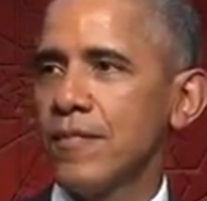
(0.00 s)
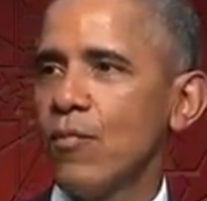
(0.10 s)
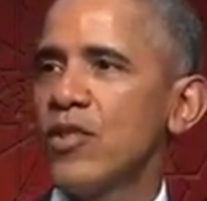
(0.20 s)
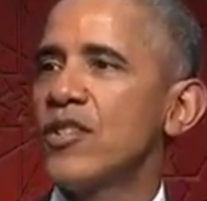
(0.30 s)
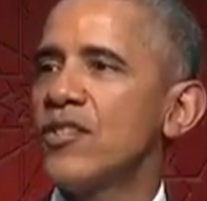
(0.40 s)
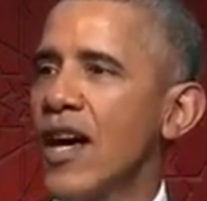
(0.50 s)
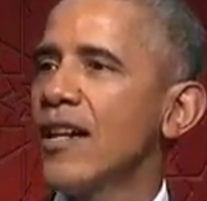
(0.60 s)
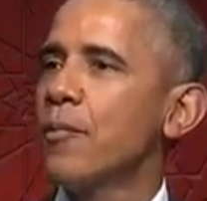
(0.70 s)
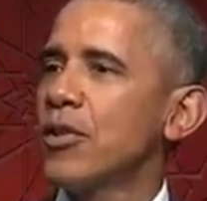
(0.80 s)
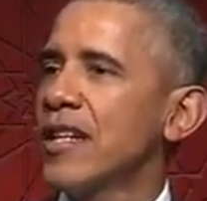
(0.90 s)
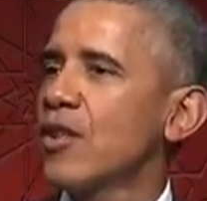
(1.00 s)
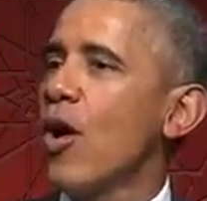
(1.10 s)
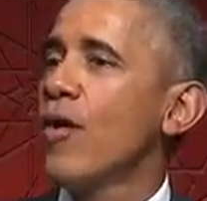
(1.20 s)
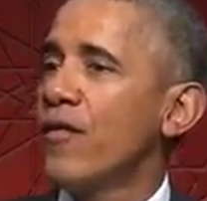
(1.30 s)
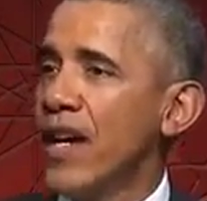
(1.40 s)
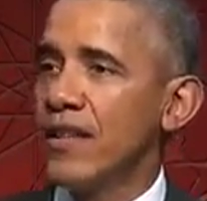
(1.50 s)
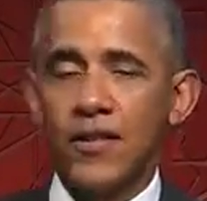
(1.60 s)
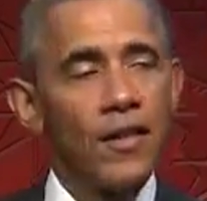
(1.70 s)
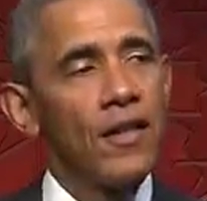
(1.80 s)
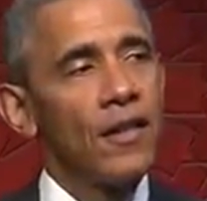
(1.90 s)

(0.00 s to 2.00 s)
was designed to protect all faiths.